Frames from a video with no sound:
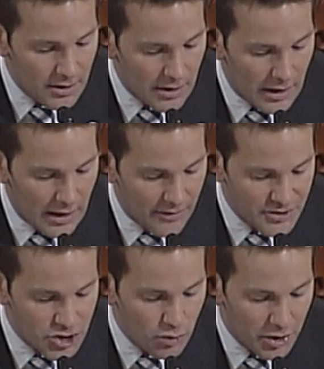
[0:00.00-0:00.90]
the
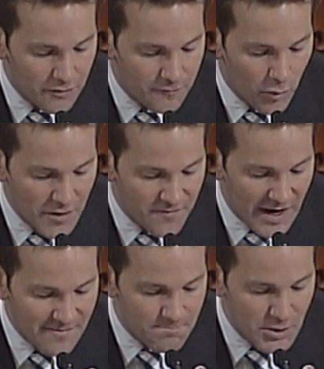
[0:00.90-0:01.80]

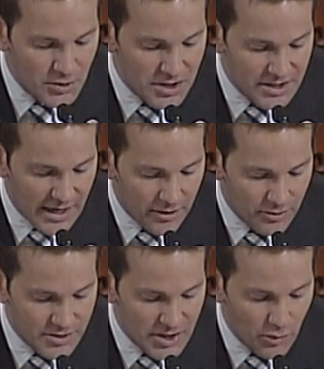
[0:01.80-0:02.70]
$245 billion
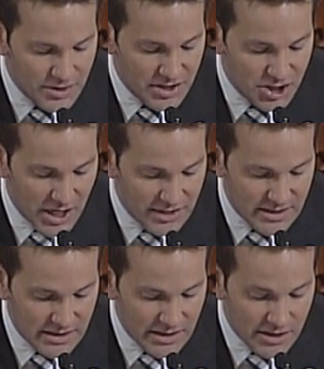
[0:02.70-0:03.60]
that was
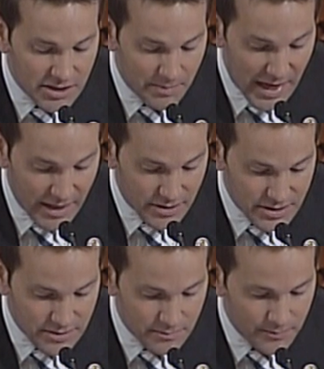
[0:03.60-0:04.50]
injected into
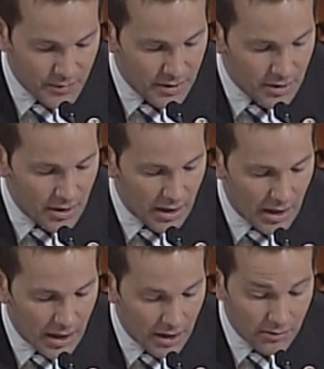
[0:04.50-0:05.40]
banks,
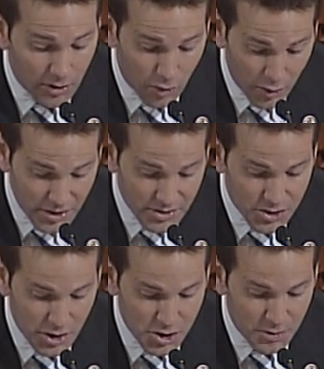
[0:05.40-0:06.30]
according to the
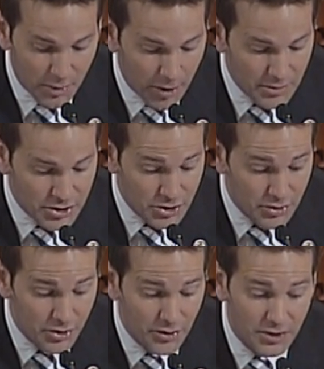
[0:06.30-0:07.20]
Treasury Department,
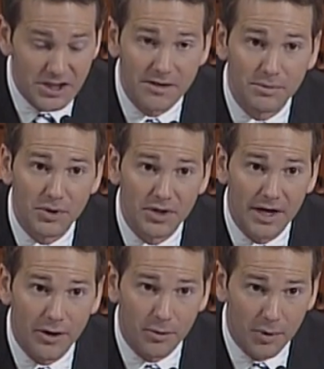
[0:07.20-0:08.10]
turned a $13 billion
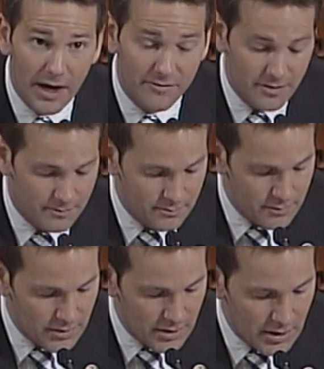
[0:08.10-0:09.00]
profit.
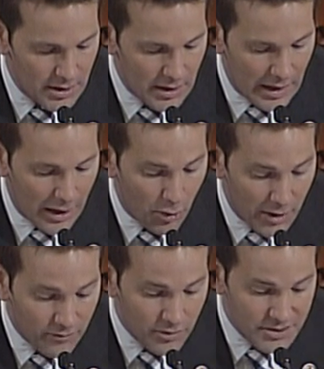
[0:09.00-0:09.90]

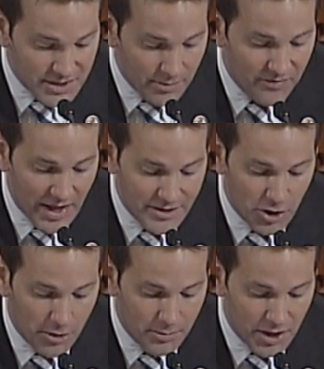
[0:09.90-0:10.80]
However, some of that
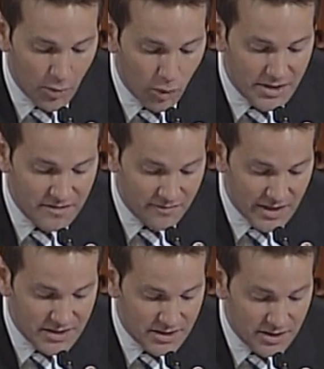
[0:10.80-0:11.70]
TARP money was
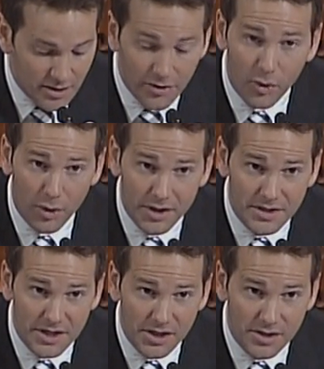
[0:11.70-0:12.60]
invested in other
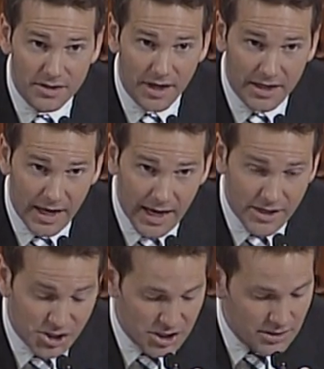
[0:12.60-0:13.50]
organizations like
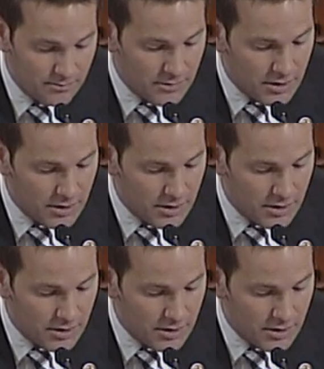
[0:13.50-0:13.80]
AIG,